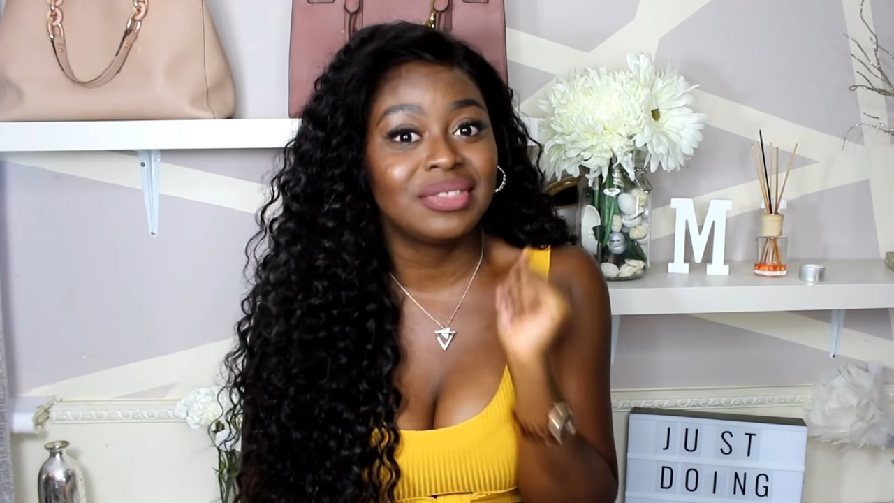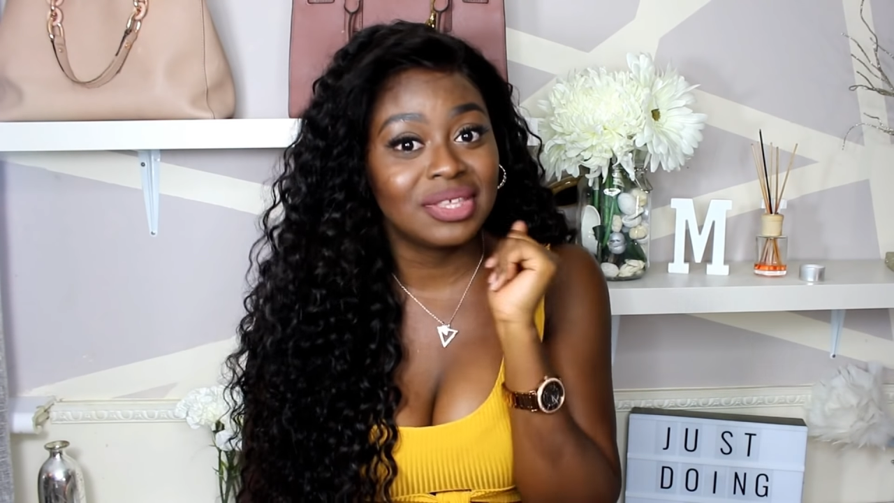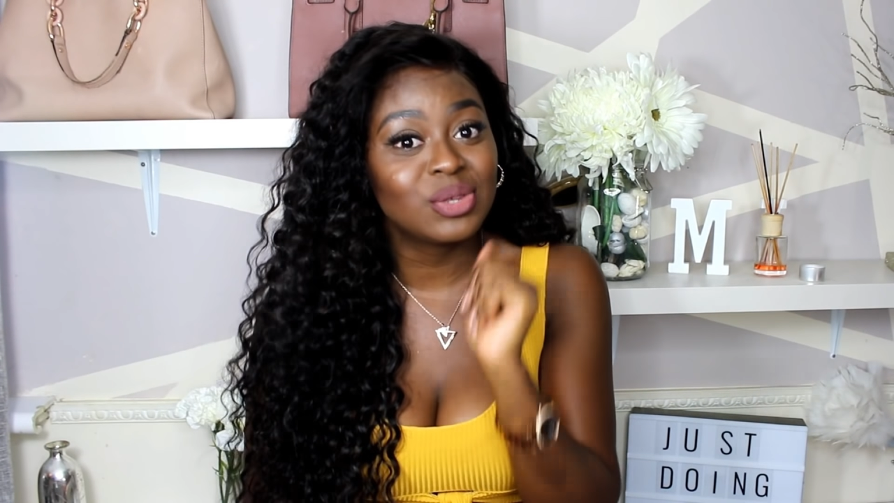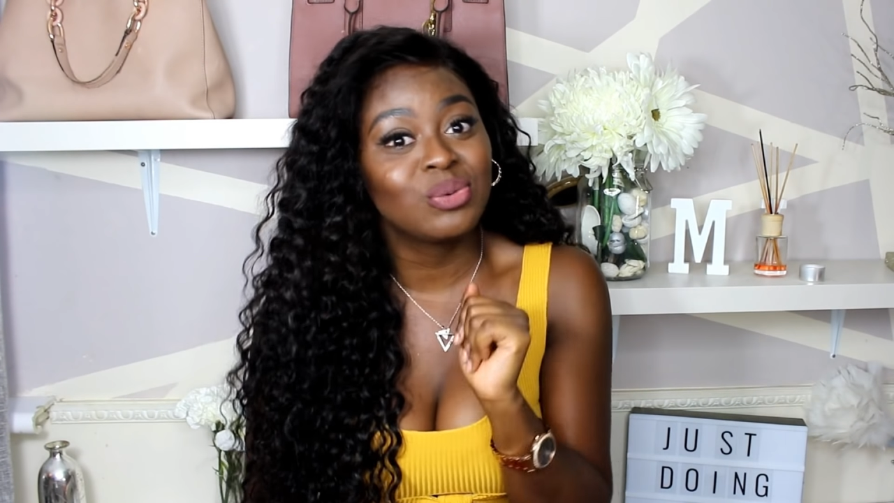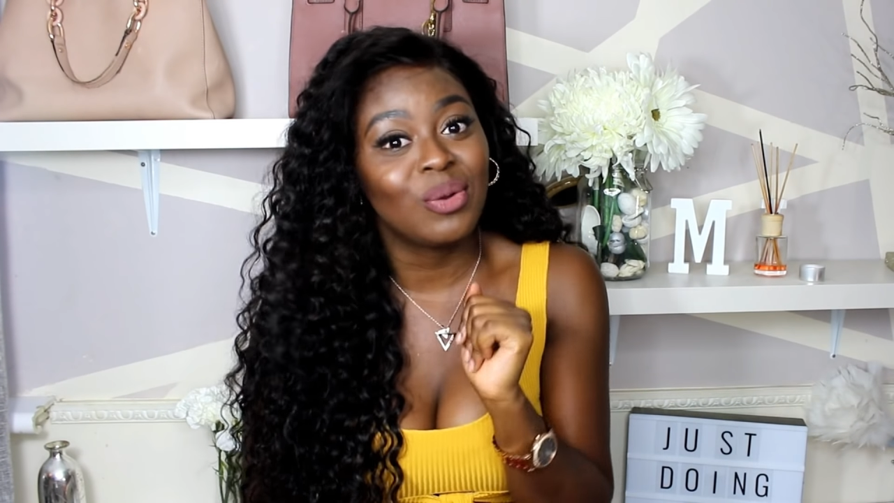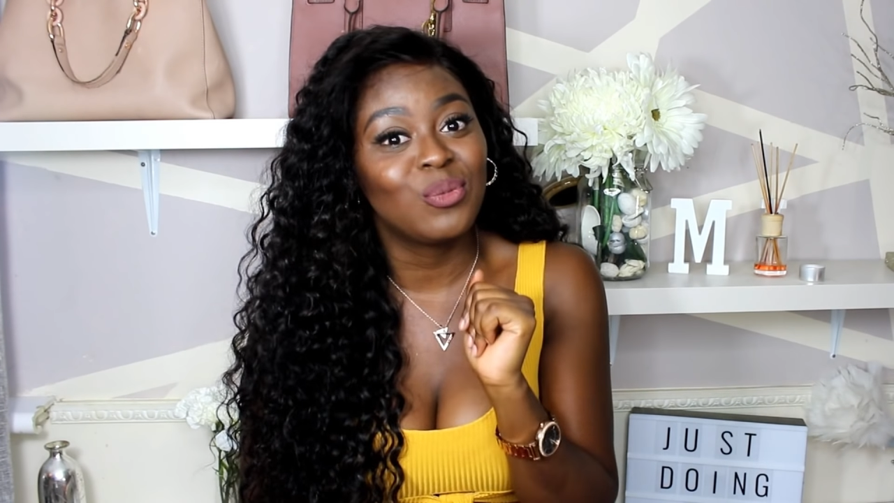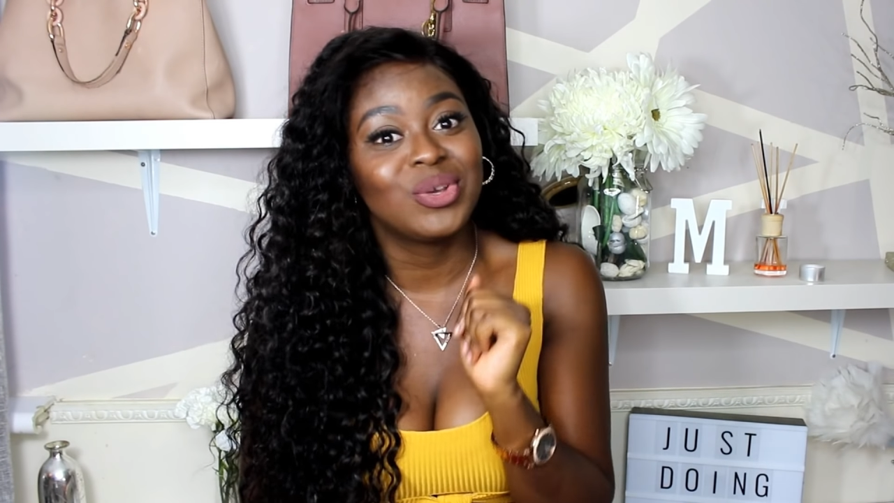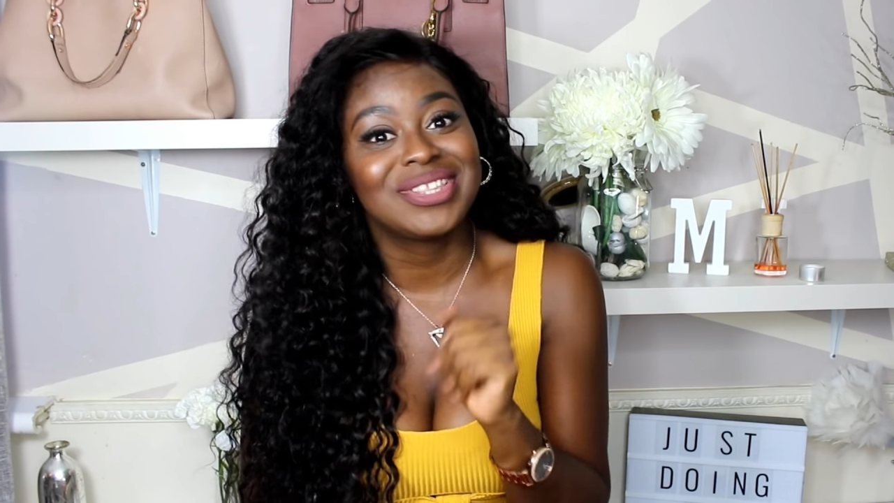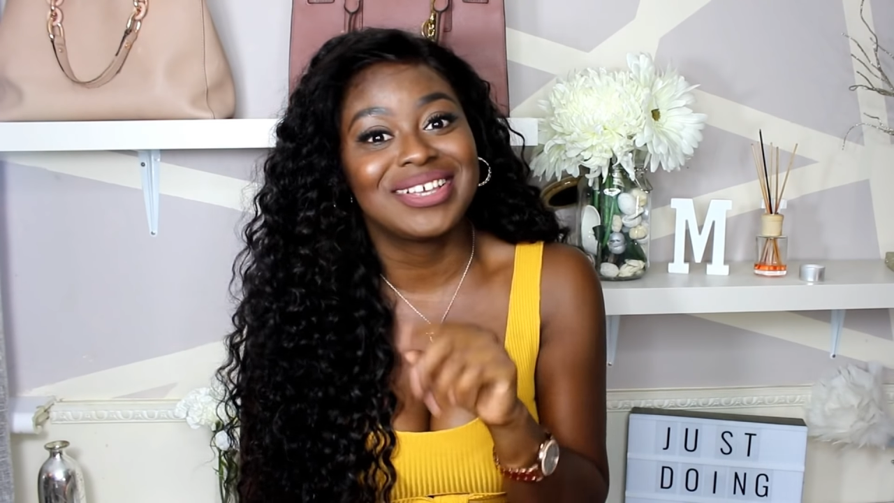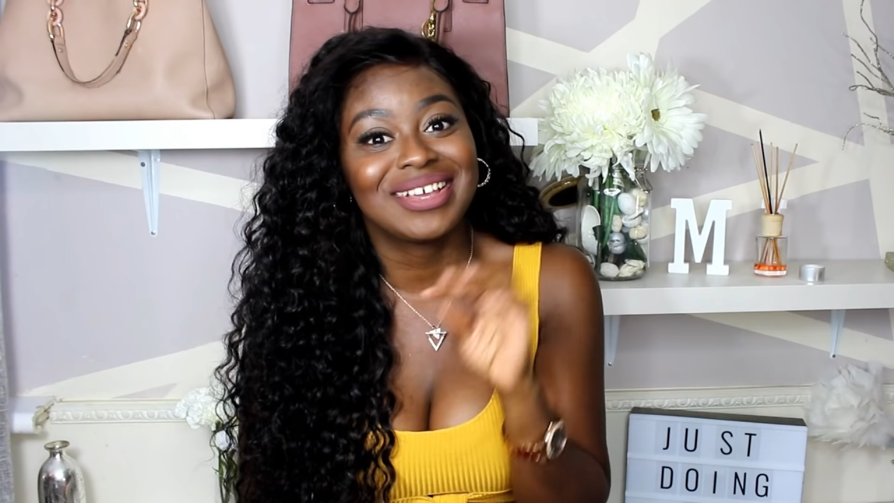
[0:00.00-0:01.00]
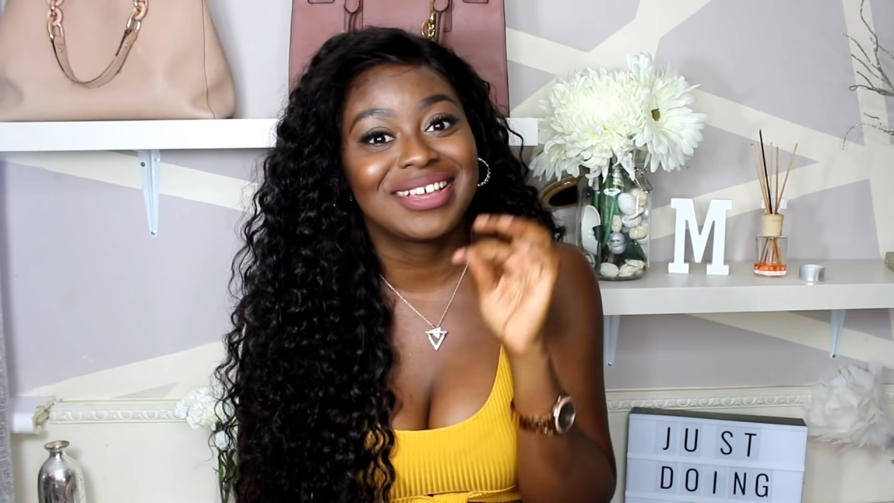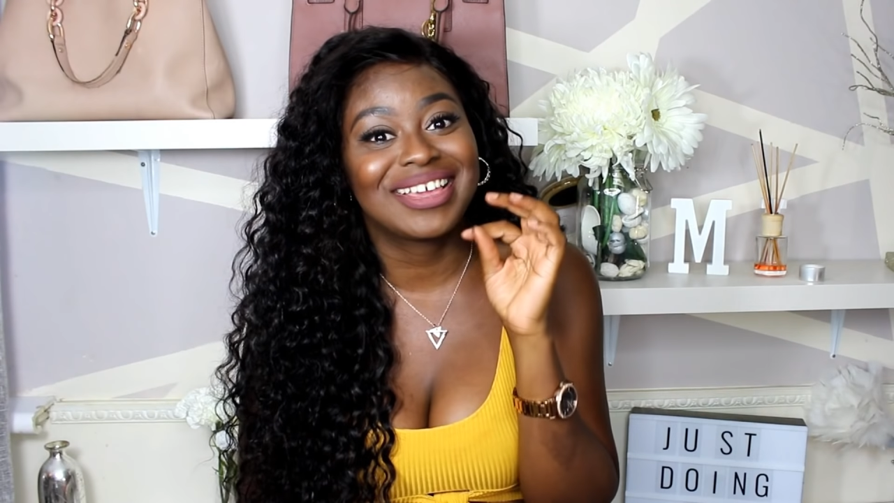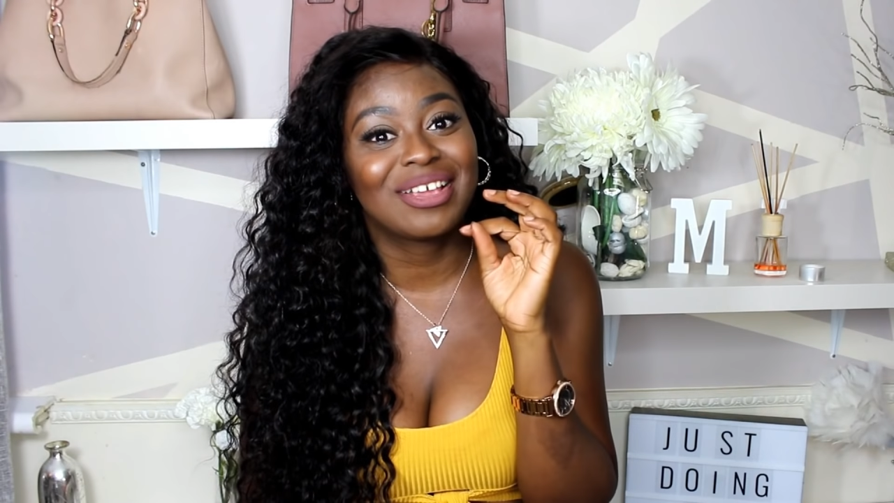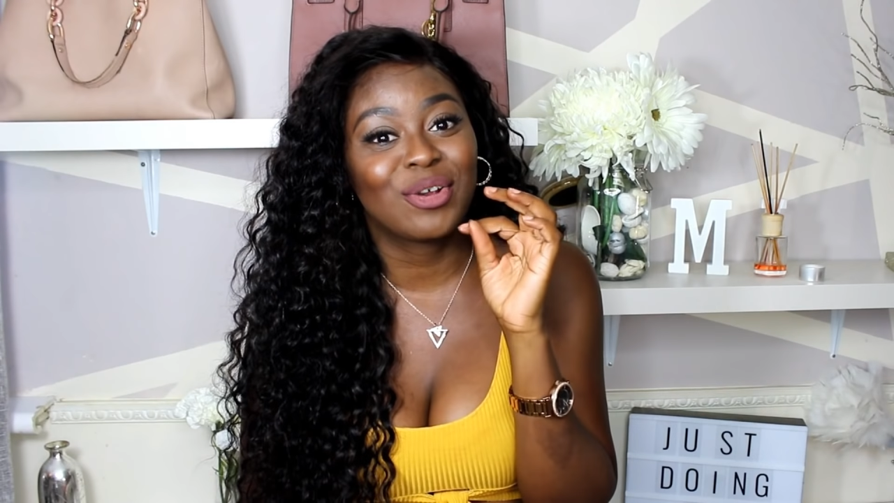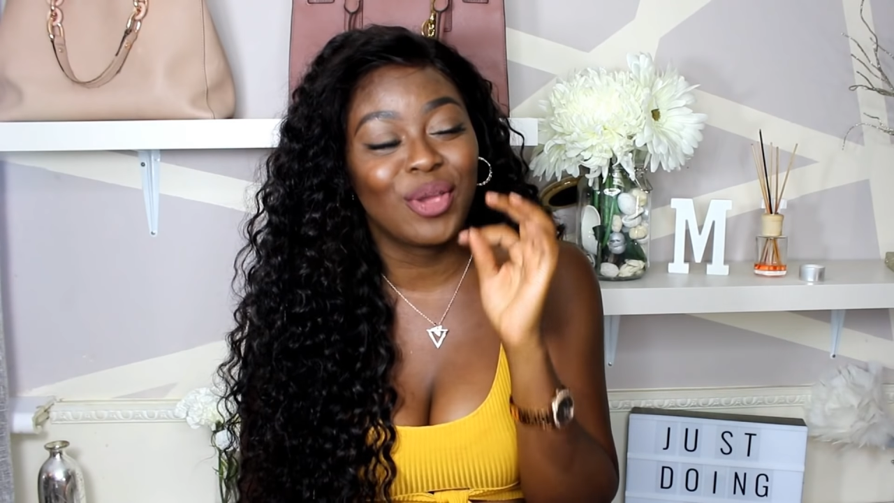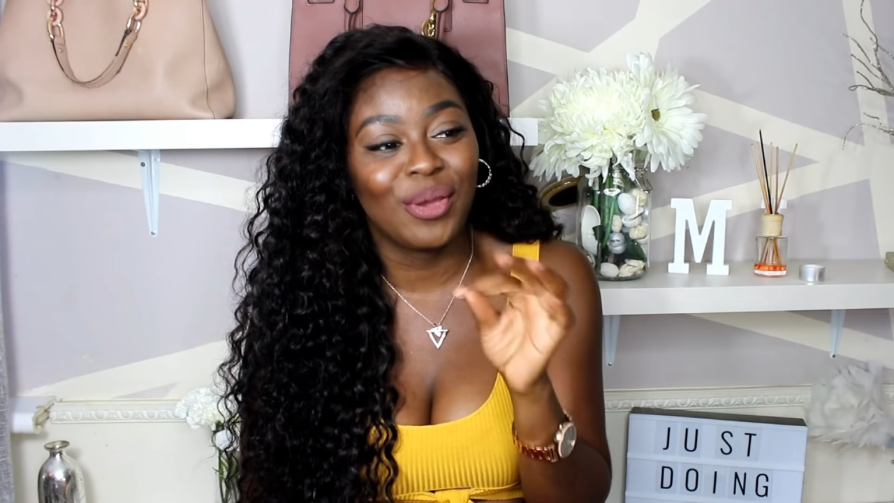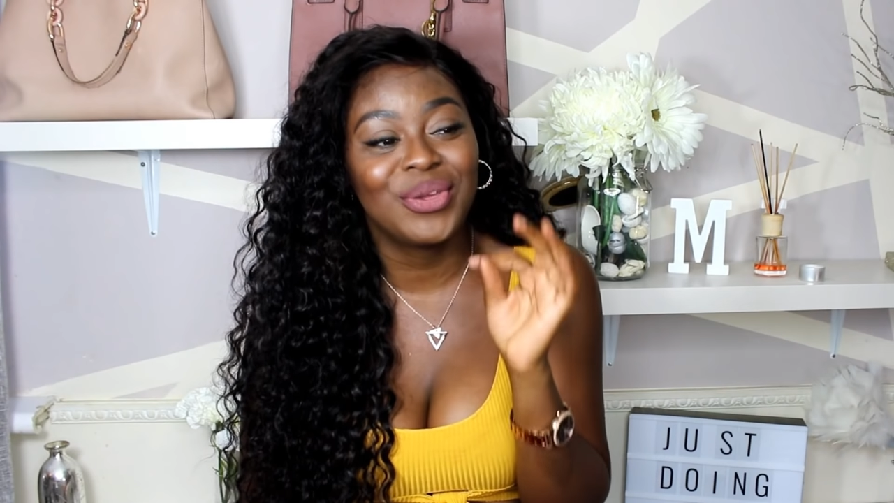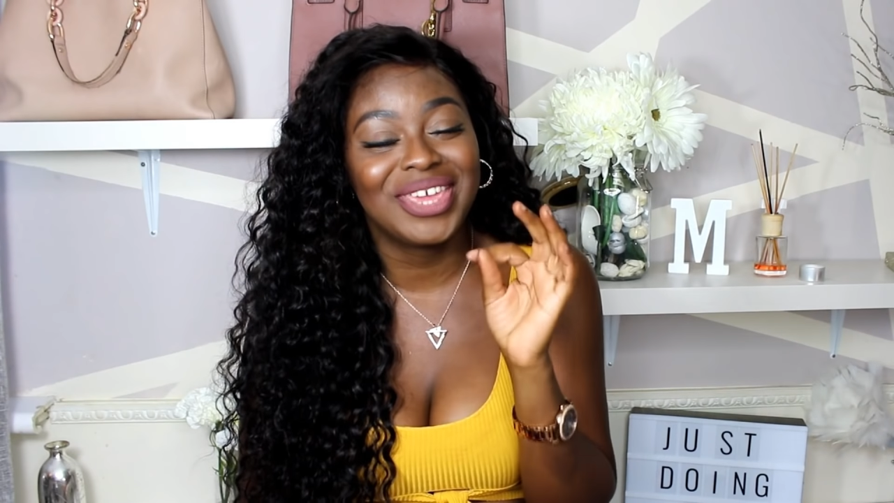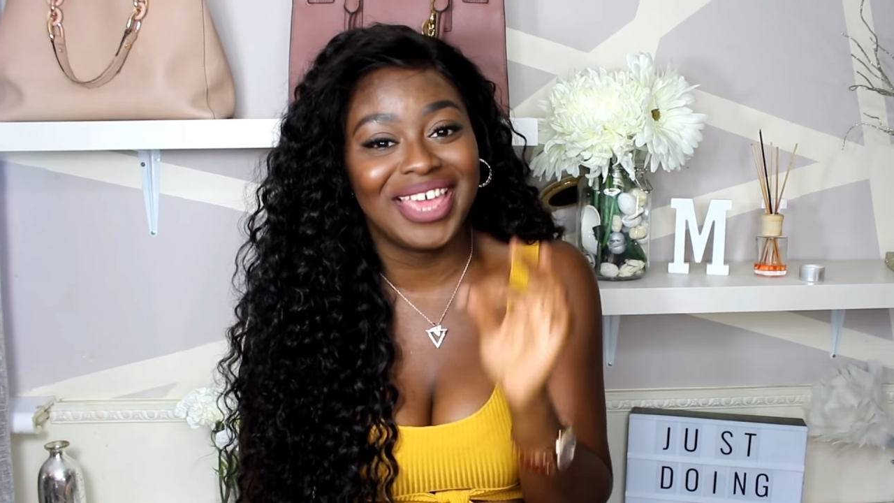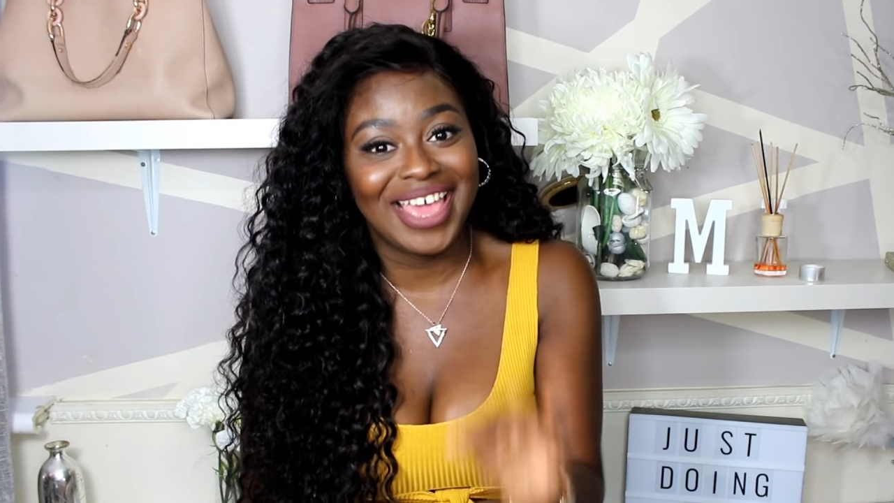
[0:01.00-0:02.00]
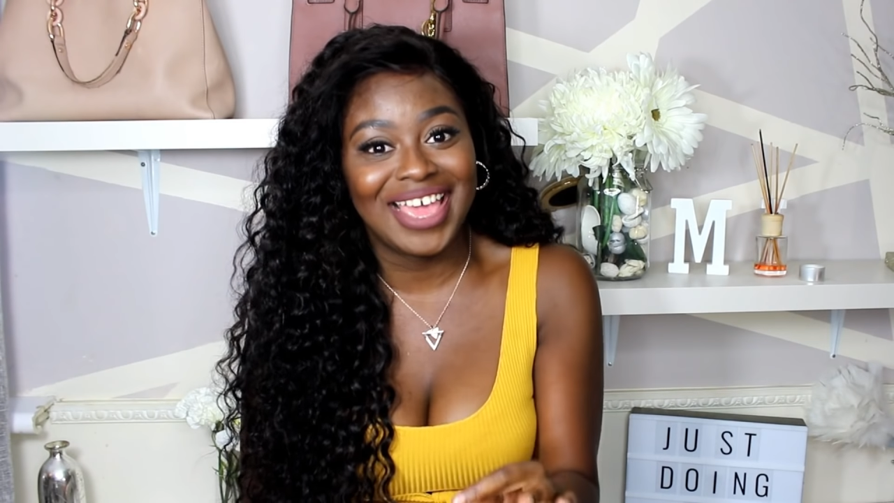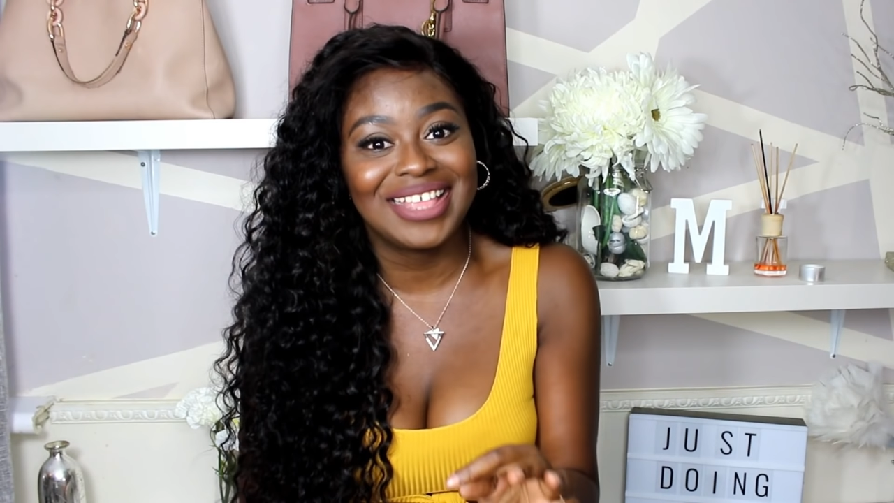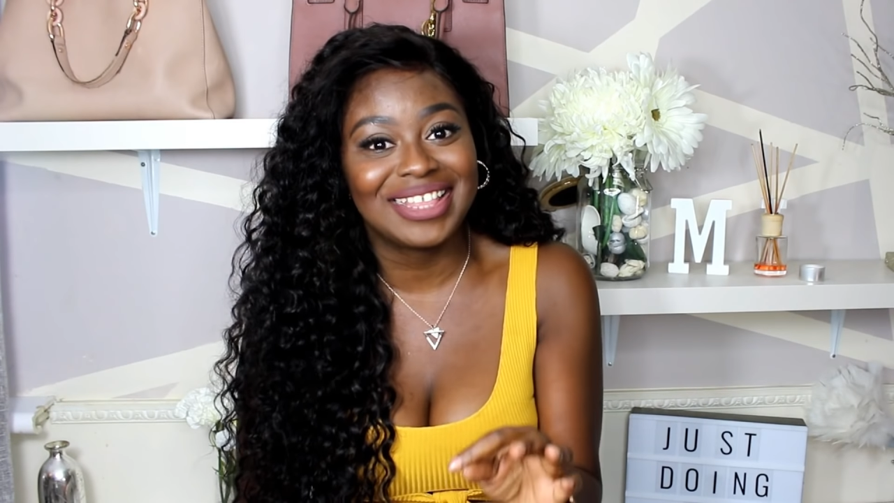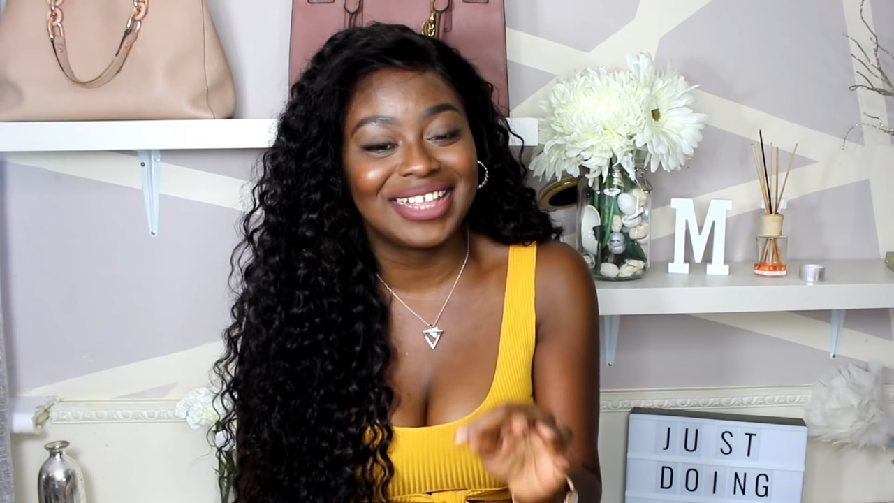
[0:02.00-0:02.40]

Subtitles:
this one was a coke head,